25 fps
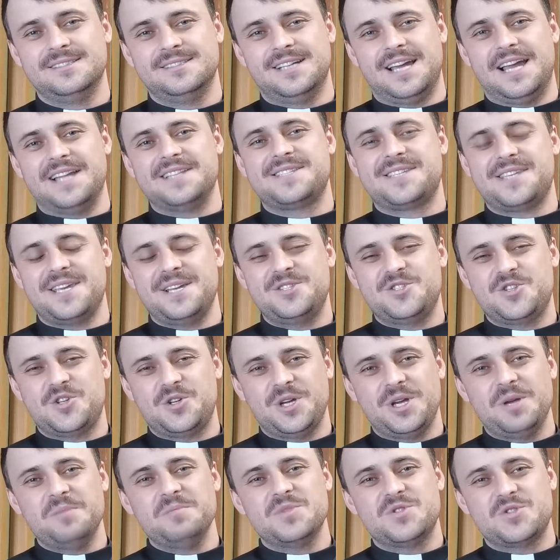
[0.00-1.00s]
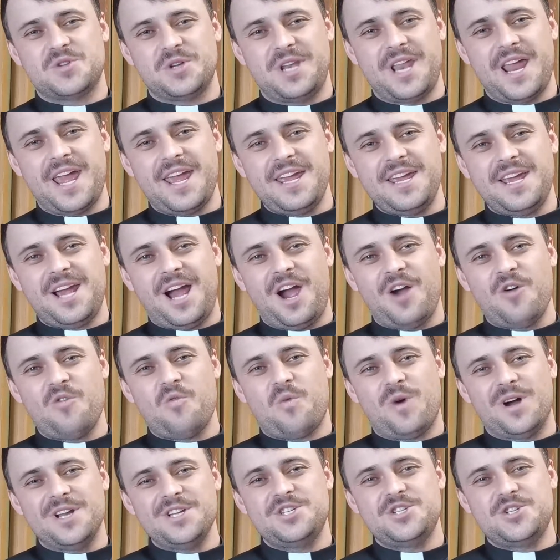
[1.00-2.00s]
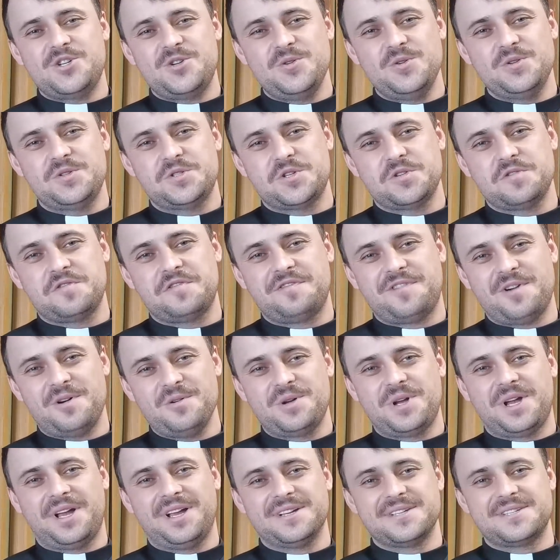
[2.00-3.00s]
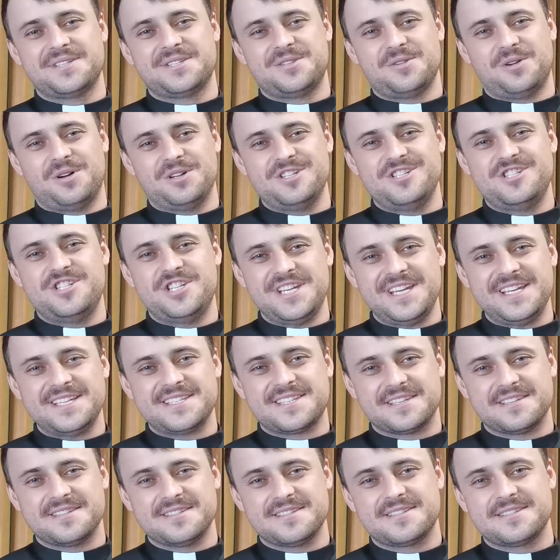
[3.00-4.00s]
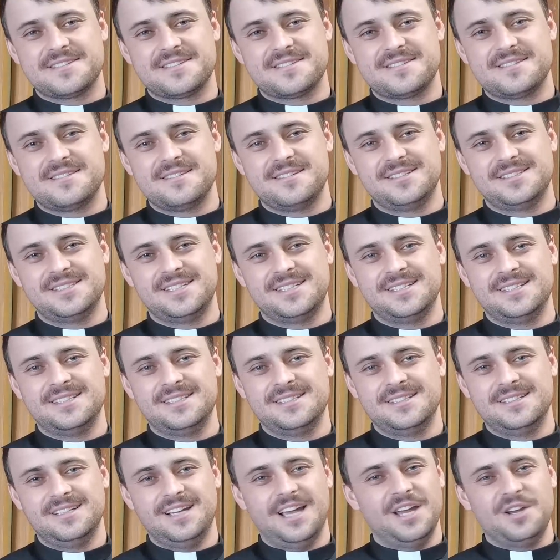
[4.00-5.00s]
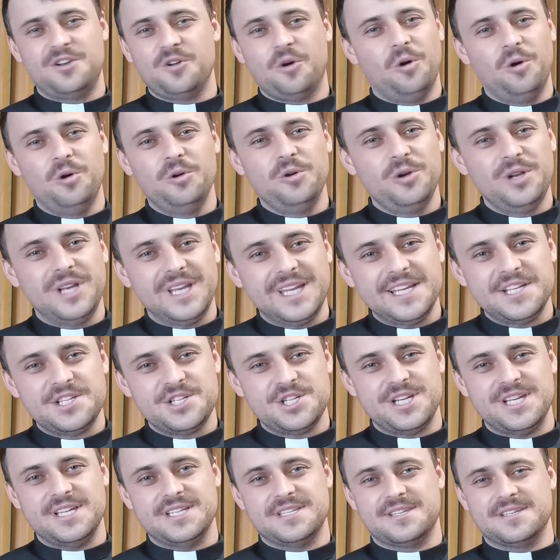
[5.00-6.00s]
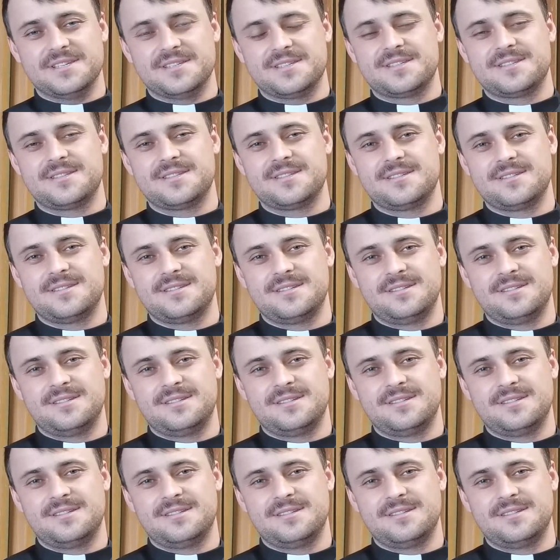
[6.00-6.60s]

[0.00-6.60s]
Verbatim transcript: and said to him, Today I want you to focus on Jesus and only Jesus.